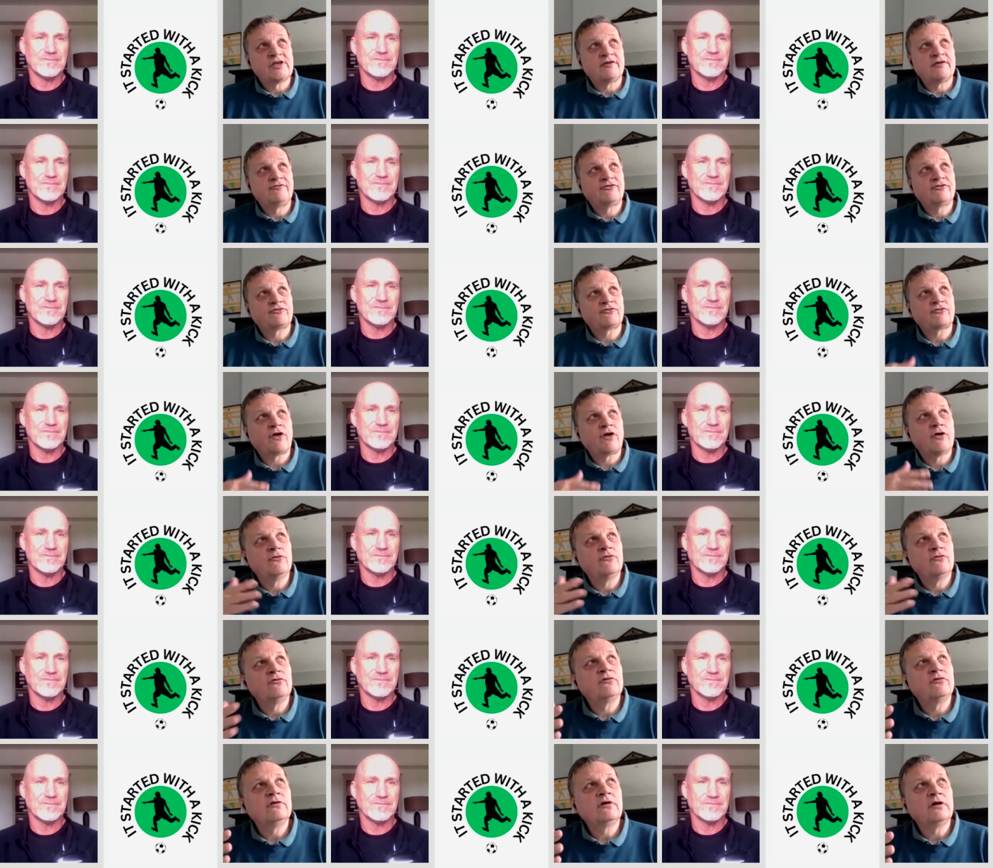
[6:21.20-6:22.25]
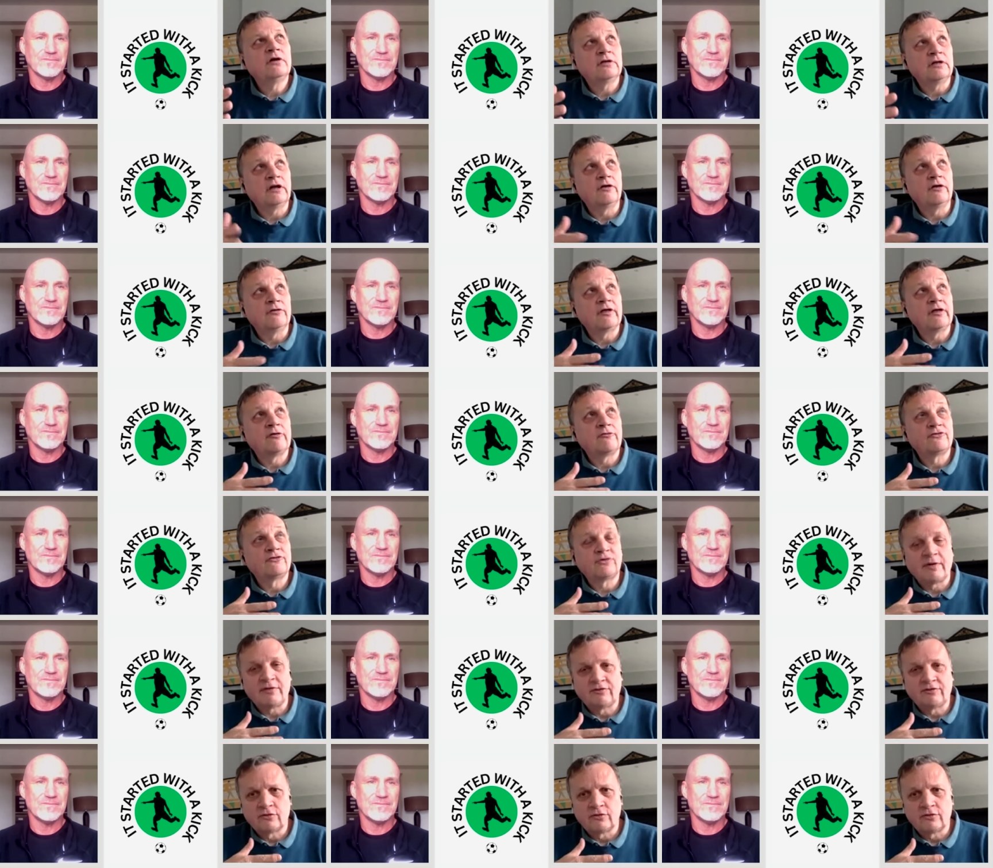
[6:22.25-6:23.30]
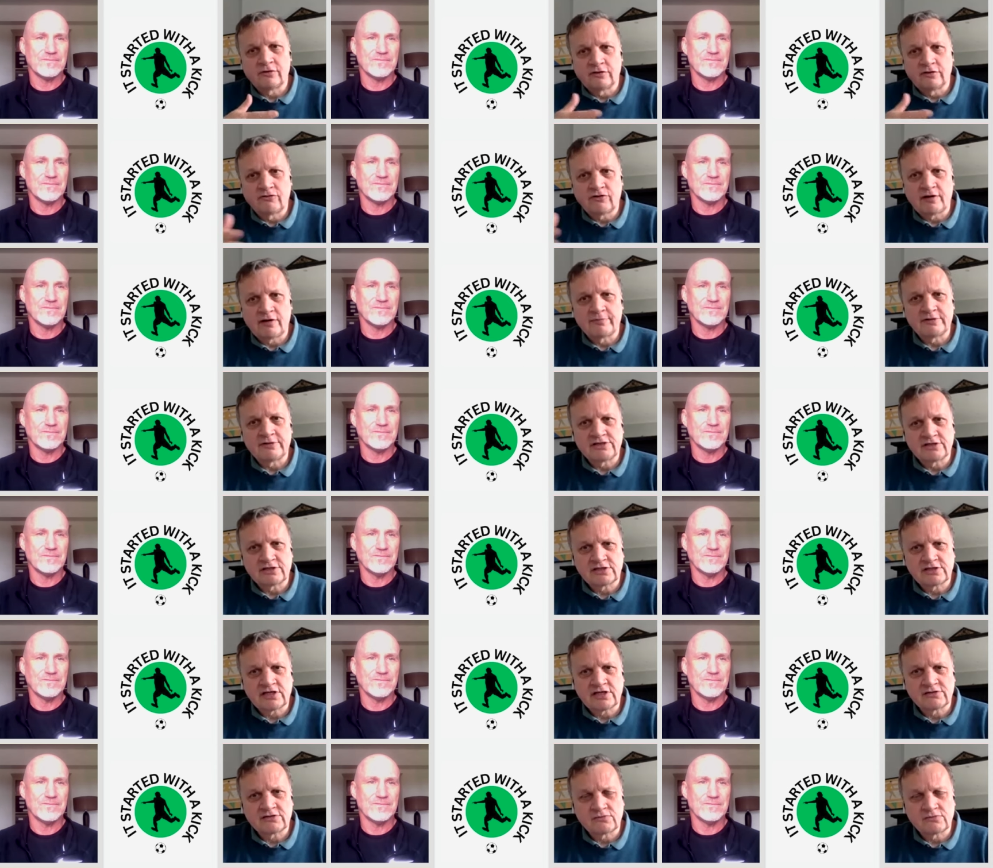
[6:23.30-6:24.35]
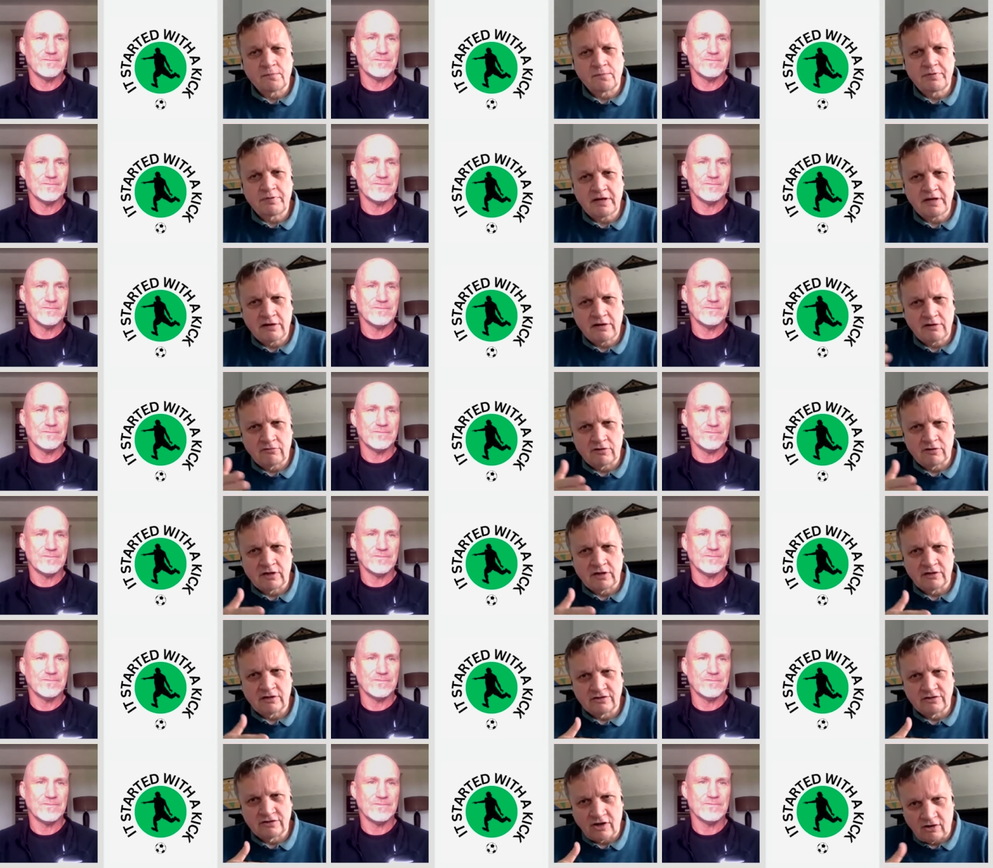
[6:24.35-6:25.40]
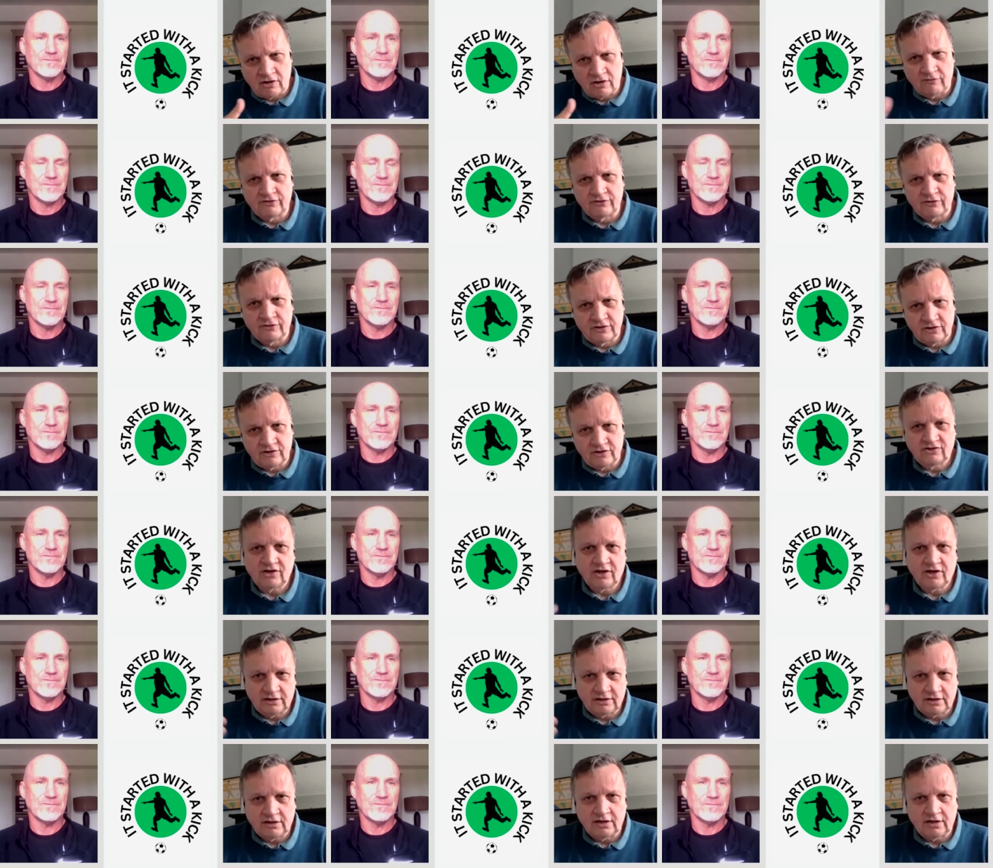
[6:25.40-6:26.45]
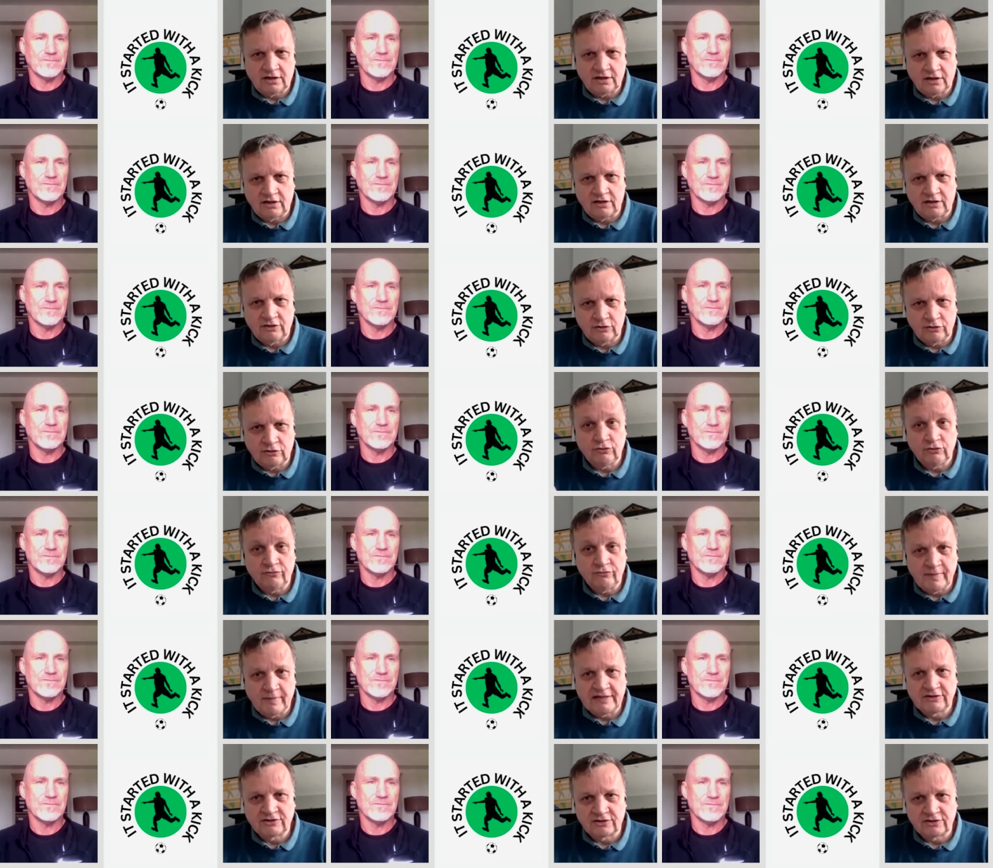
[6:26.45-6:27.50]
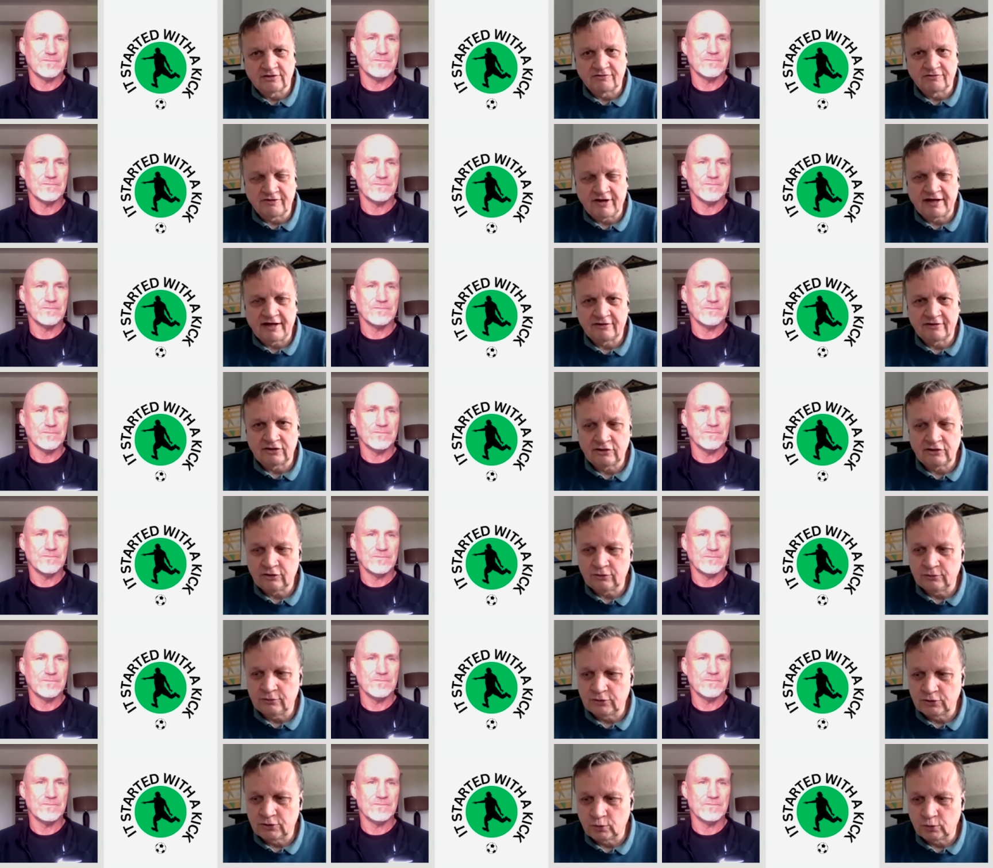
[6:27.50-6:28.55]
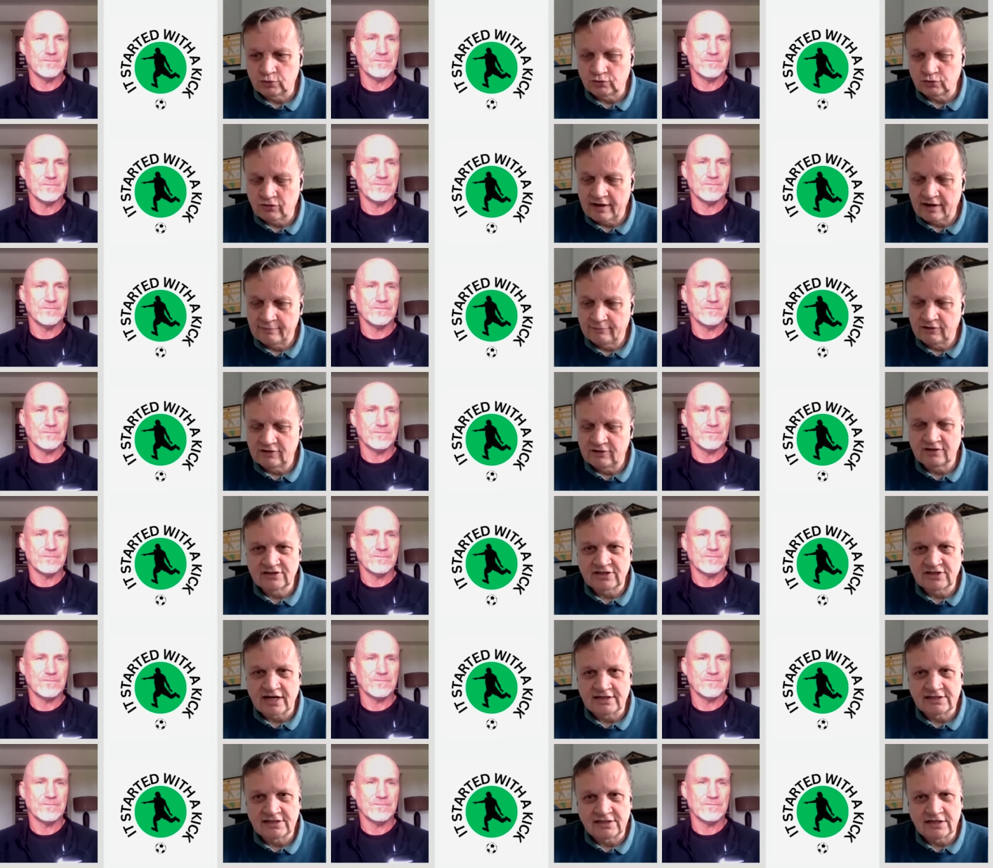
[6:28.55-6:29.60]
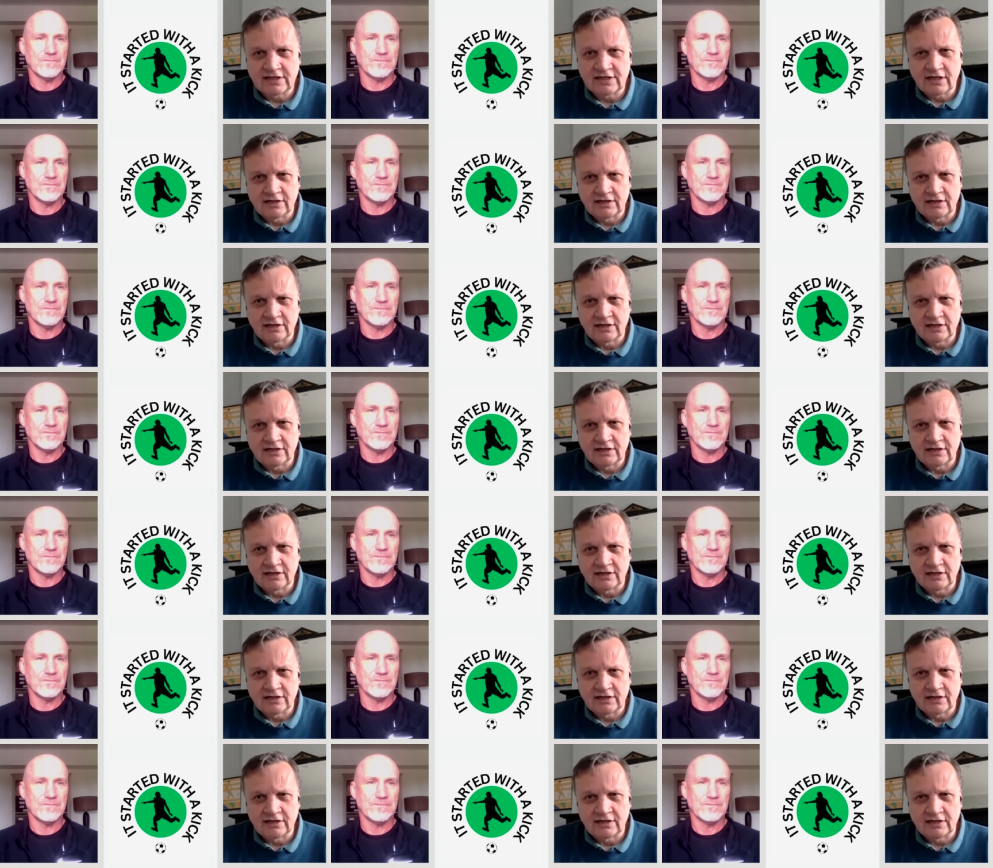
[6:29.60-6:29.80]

Speaker 1: they've thrown, you know, they also went through an incredibly successful period after this, hmm. and, uh, and you mentioned the fact that you and George Graham didn't exactly see